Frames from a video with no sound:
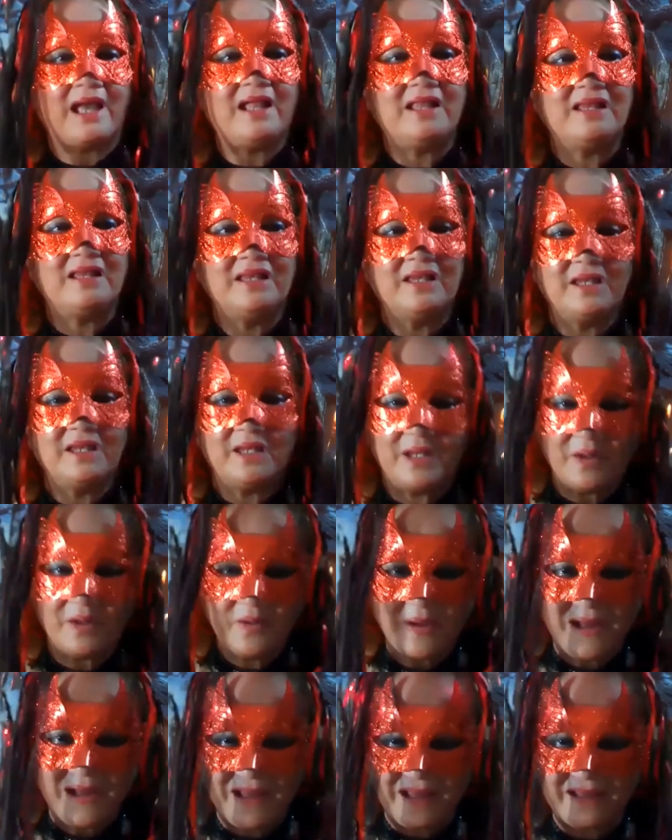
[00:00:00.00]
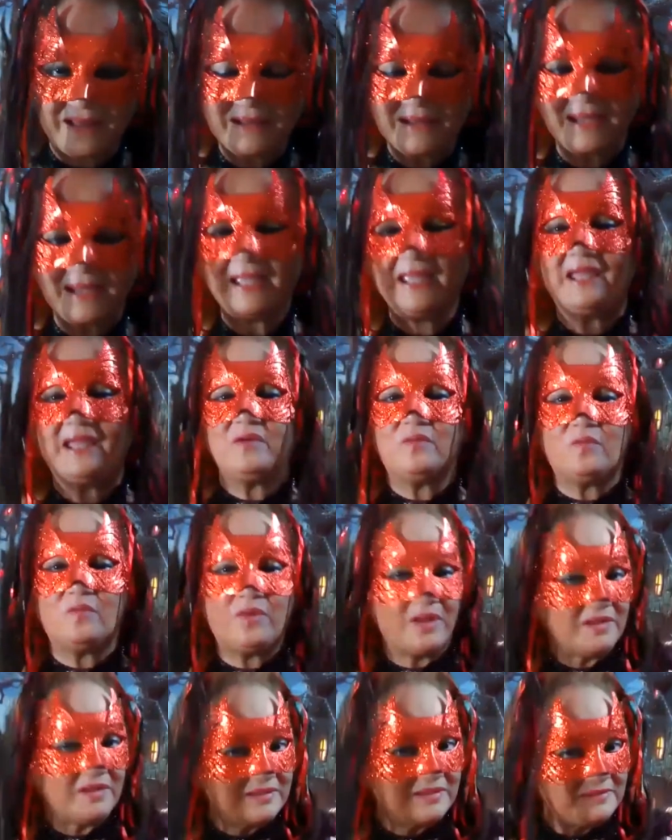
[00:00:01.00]
Aloha and
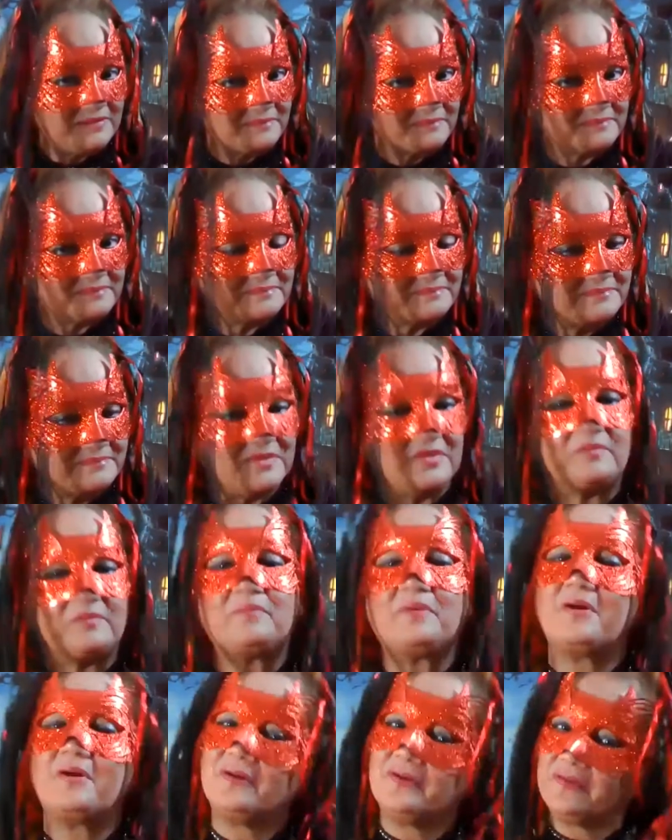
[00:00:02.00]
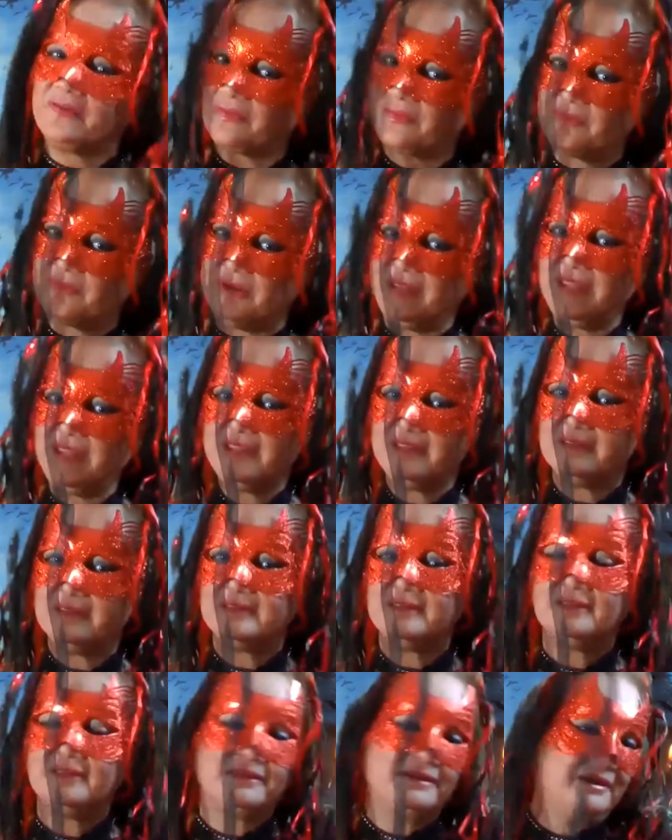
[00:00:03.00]
welcome to part 3
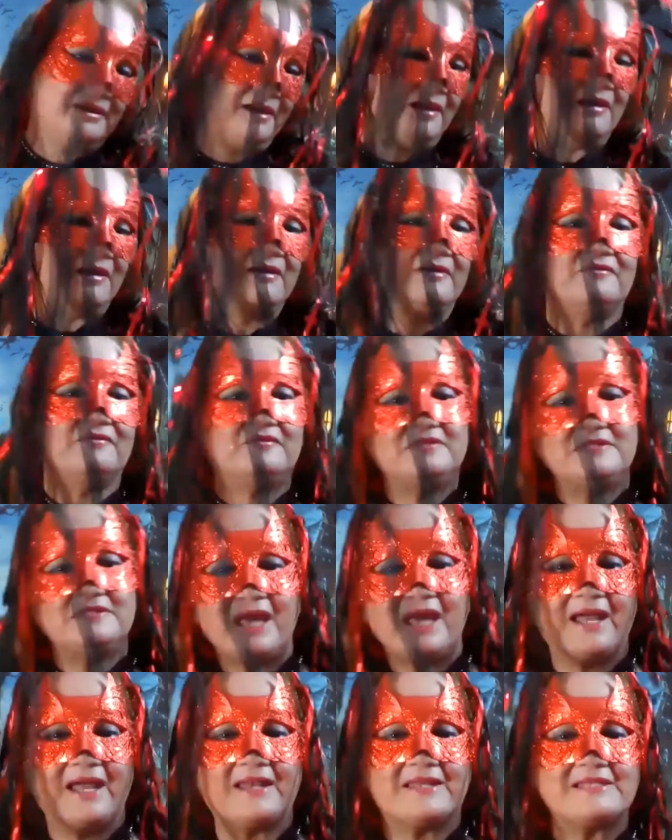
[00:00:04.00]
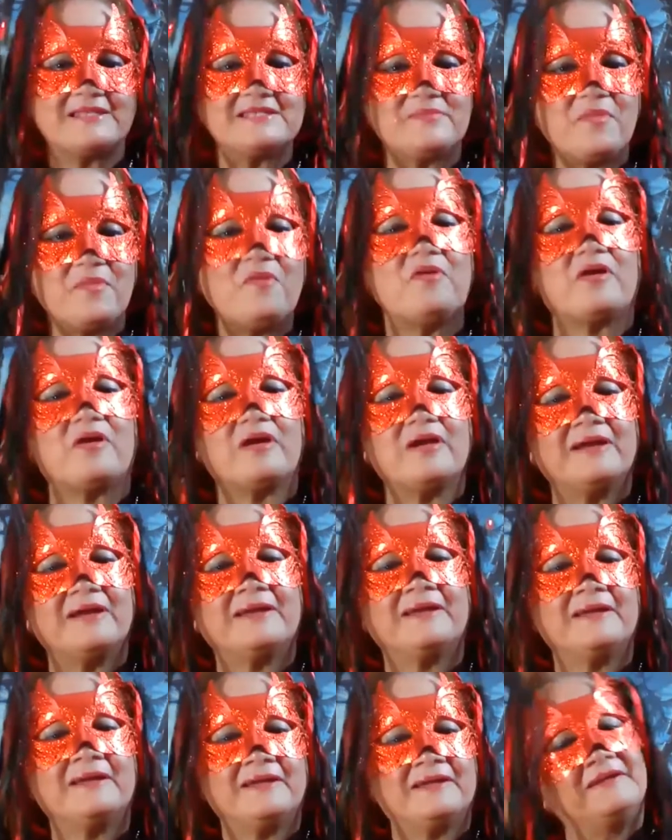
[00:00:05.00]
of Tell Us More.
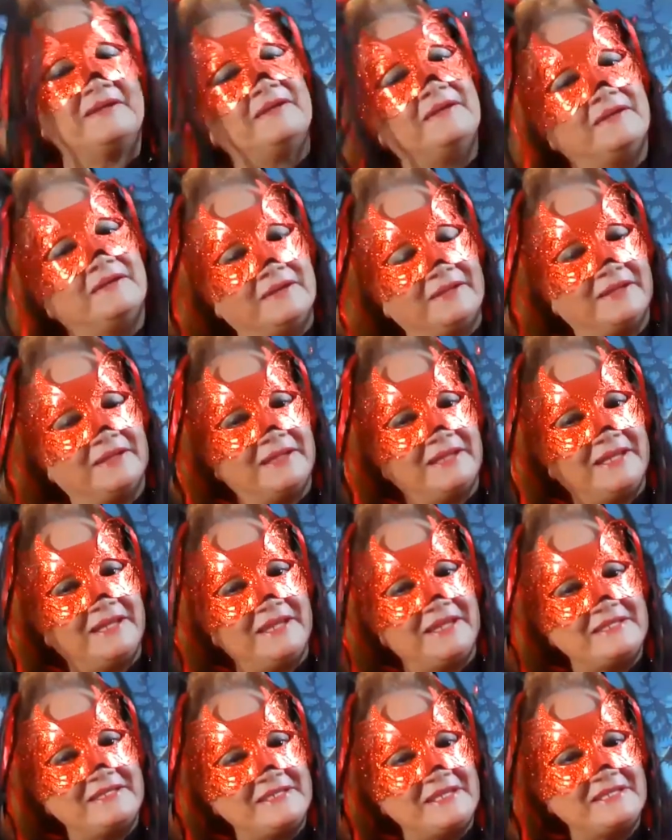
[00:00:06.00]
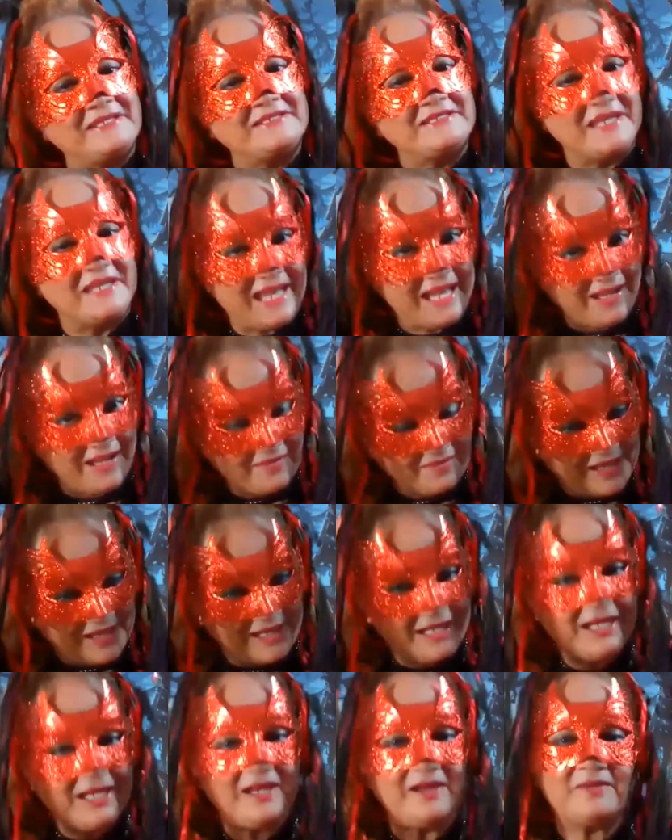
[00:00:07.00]
This is
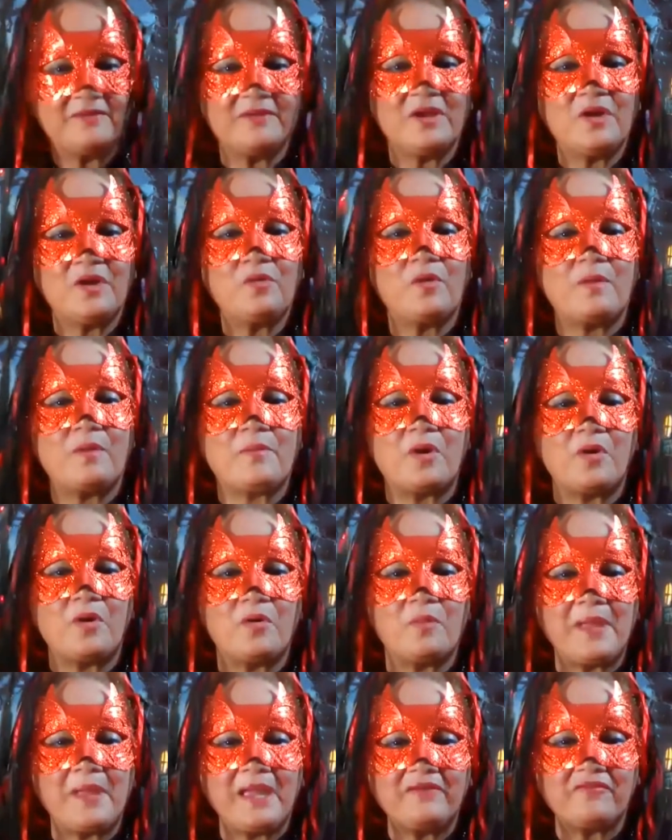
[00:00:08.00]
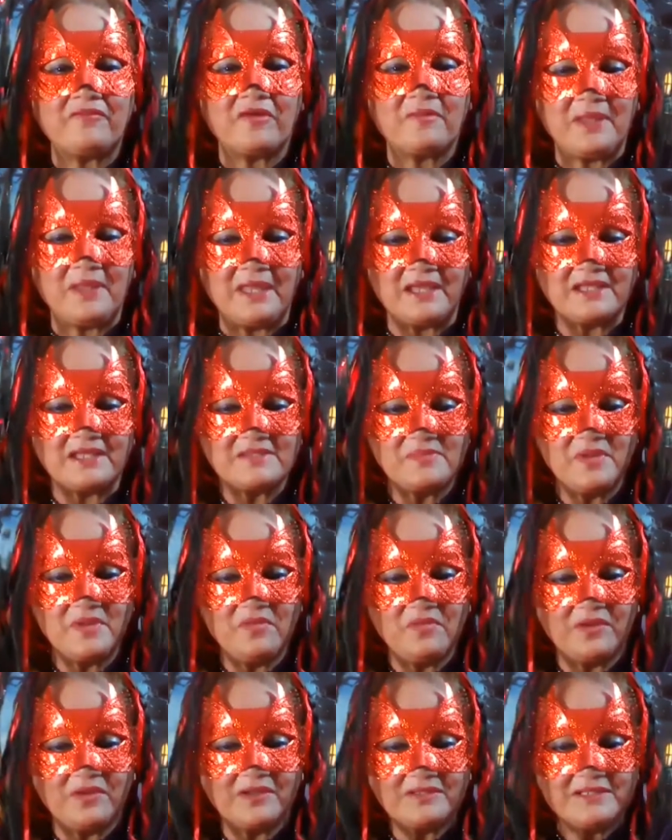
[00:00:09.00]
Neaulani, Kuamo'o-Peck from EXP
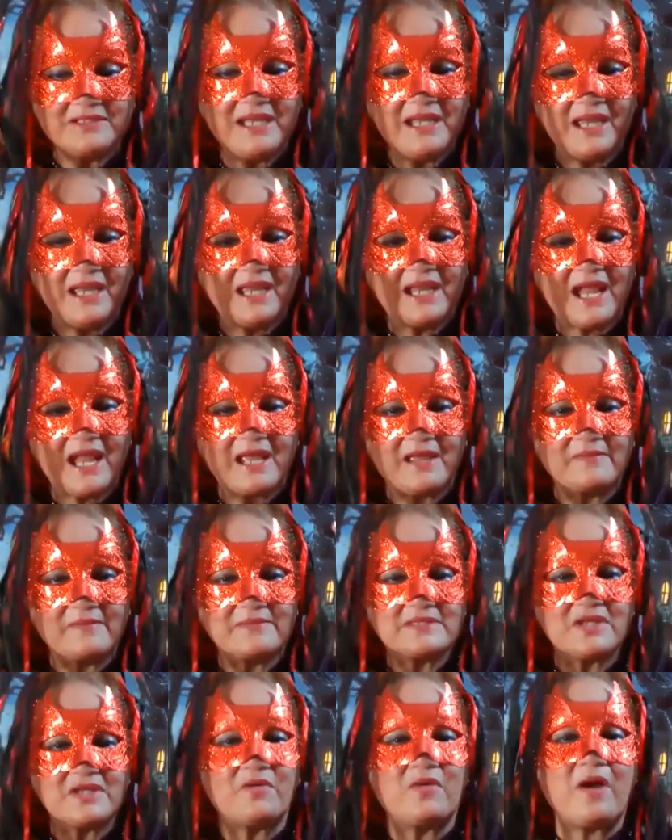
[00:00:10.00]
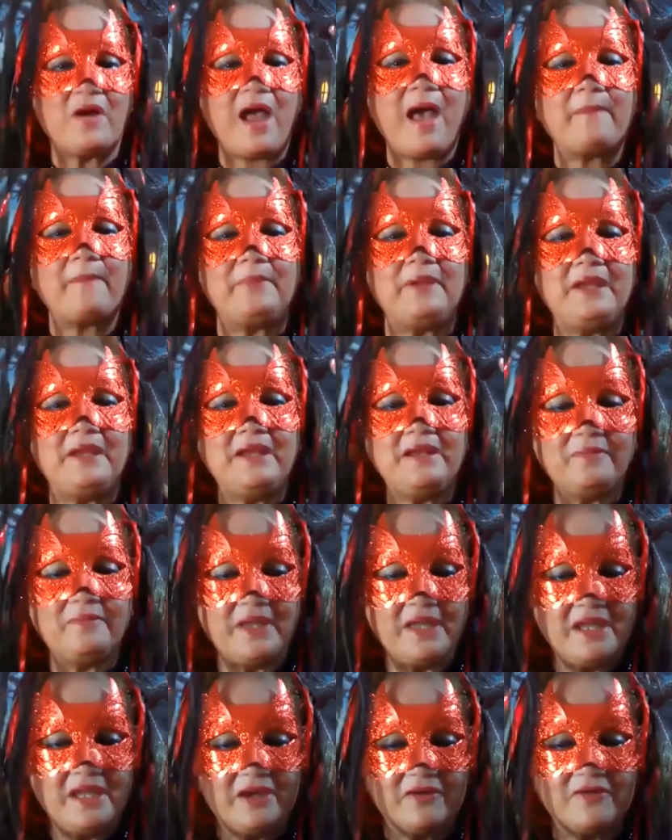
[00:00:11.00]
Realty, and I am so happy to
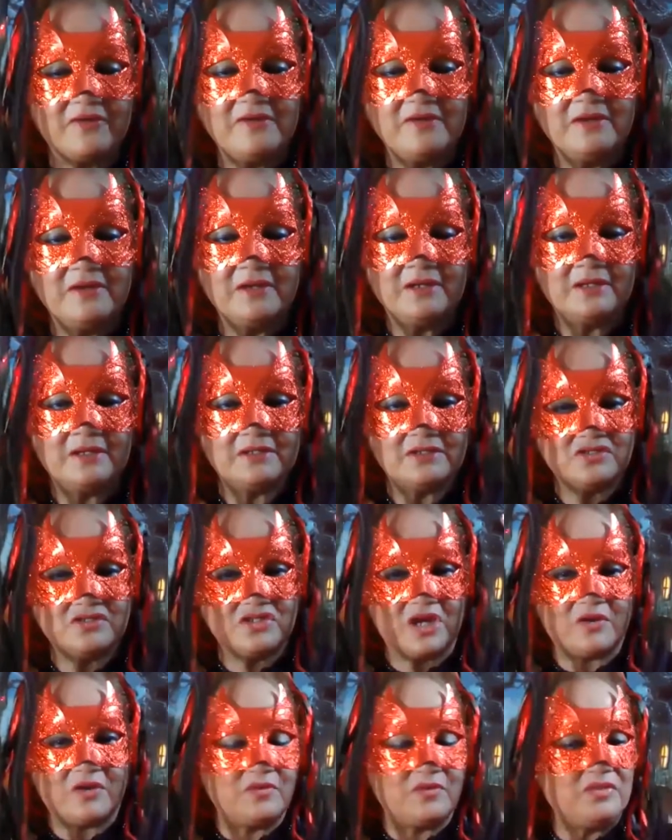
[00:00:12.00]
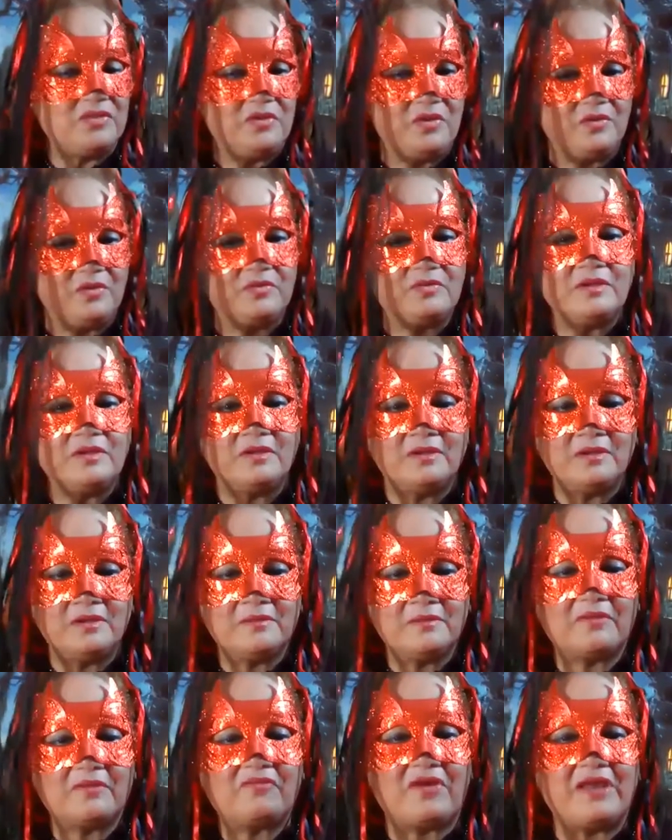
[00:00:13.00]
be here to share with you
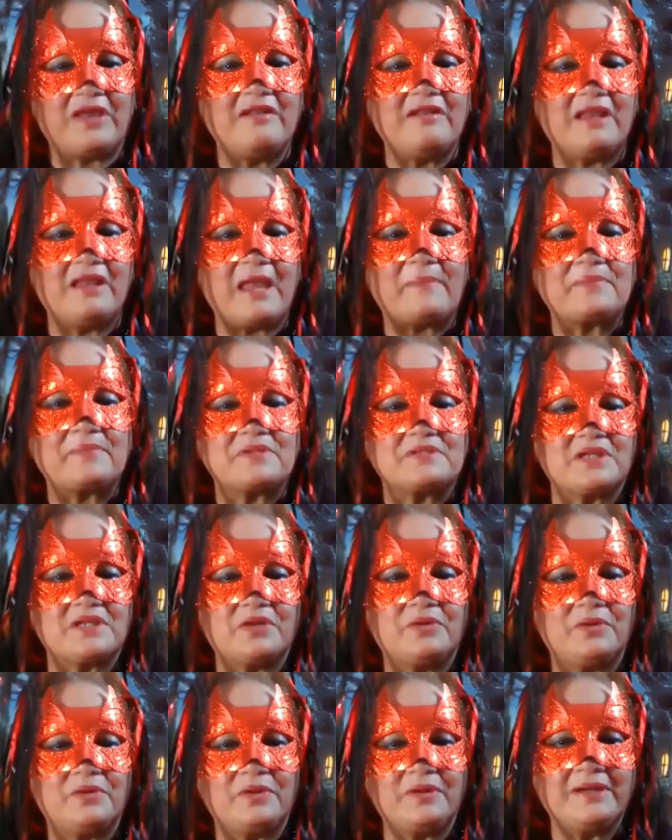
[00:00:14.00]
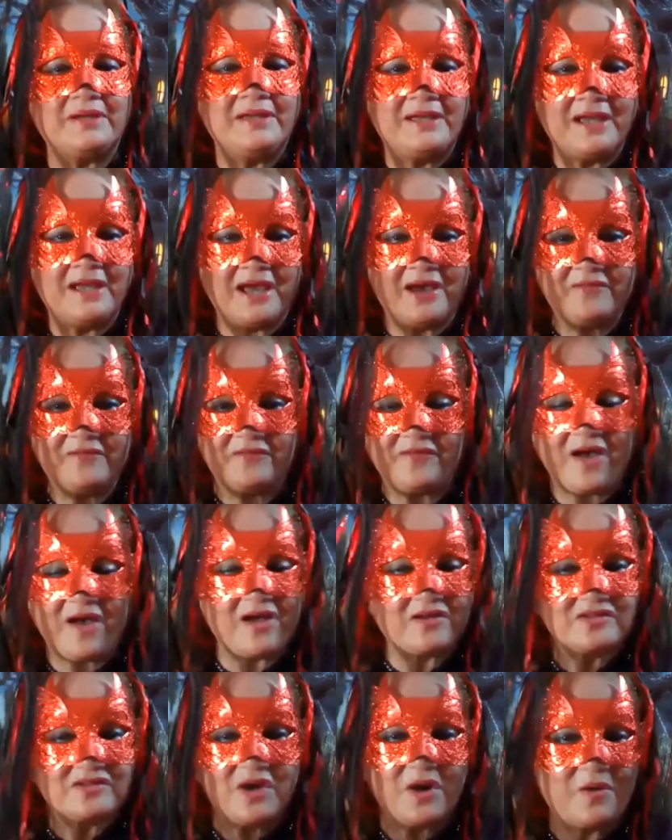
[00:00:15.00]
a final episode of
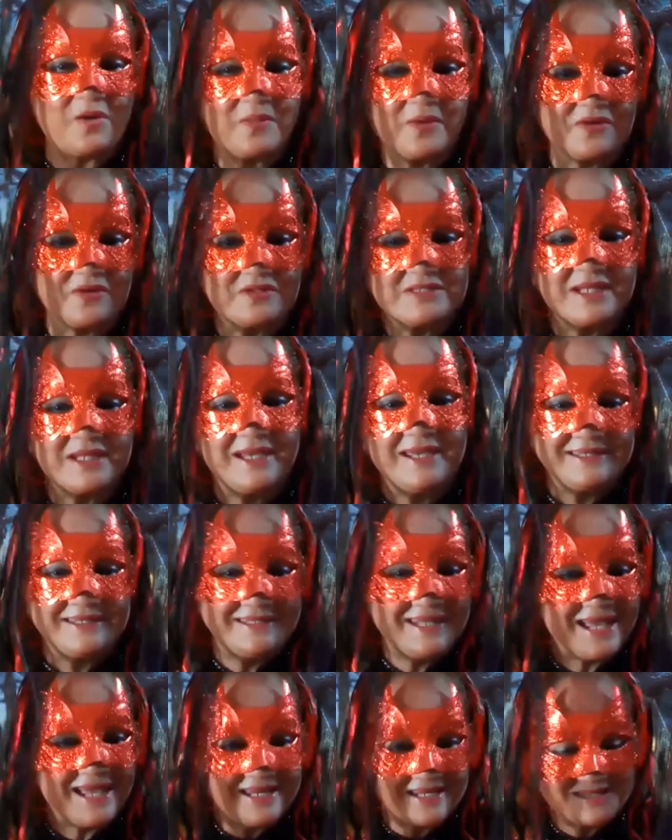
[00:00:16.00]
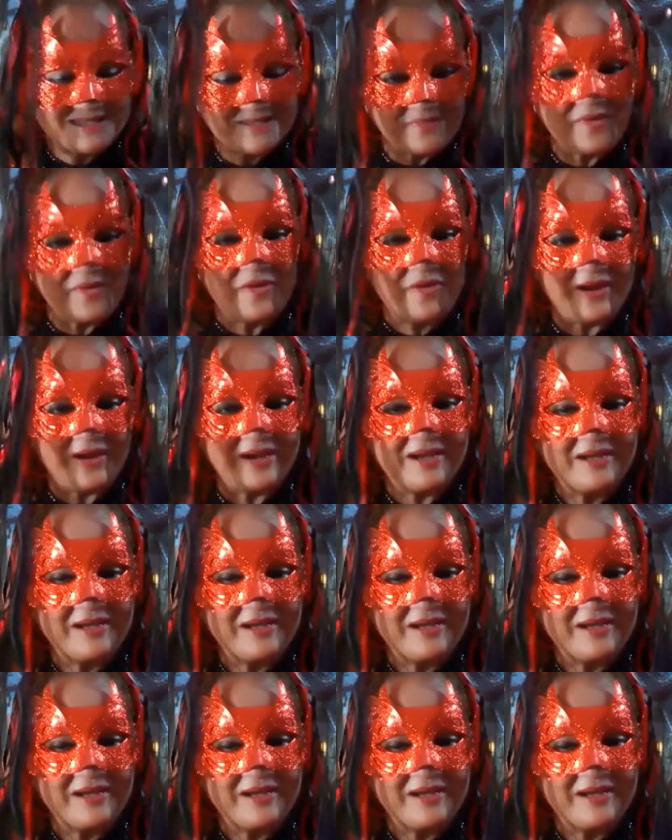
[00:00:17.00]
October's Tell Us More.